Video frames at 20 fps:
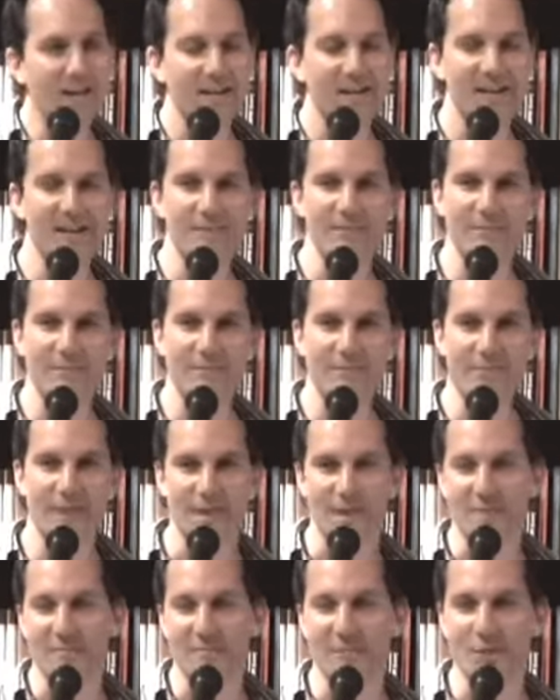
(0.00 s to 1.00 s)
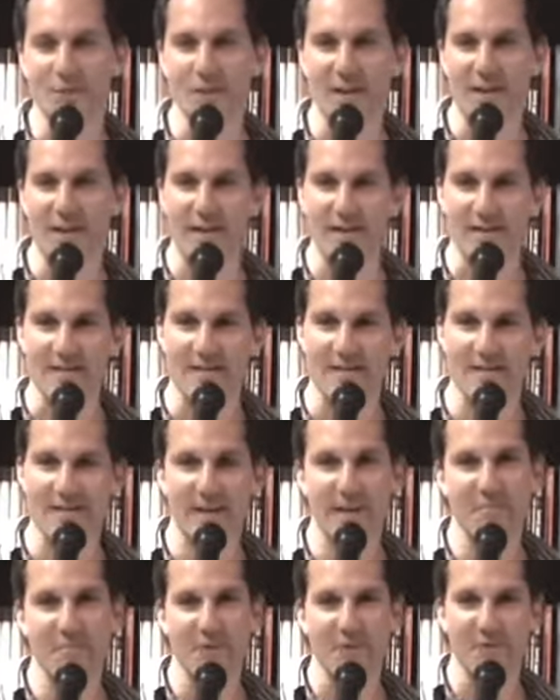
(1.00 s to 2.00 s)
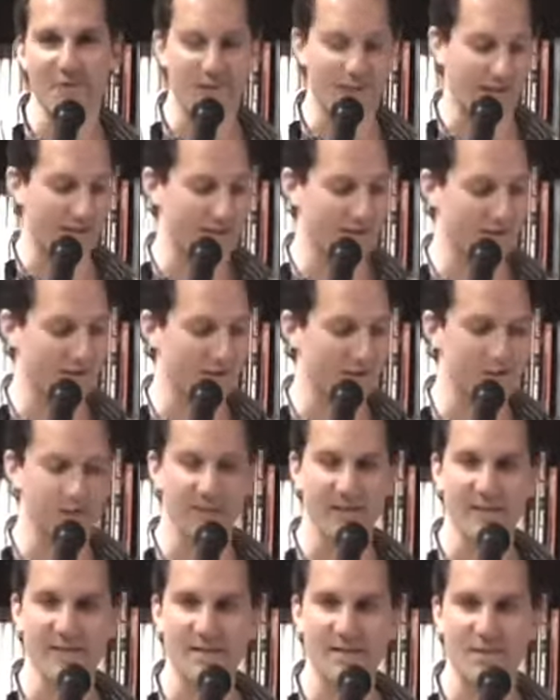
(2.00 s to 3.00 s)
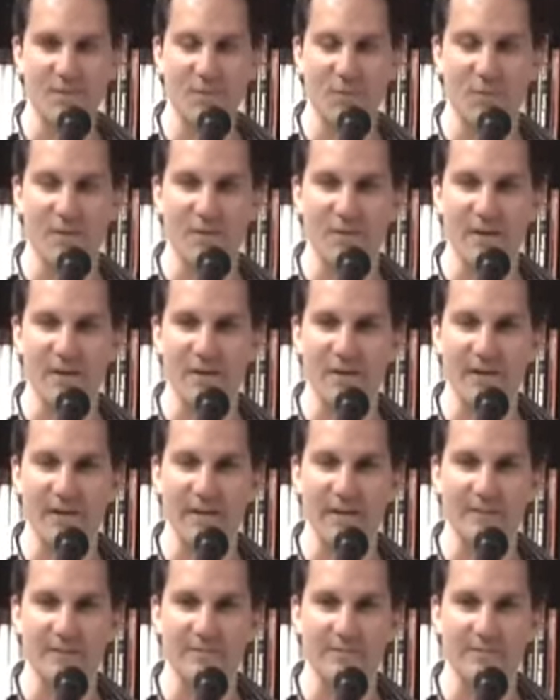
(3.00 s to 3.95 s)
It's, you know, more like a sample station at the supermarket.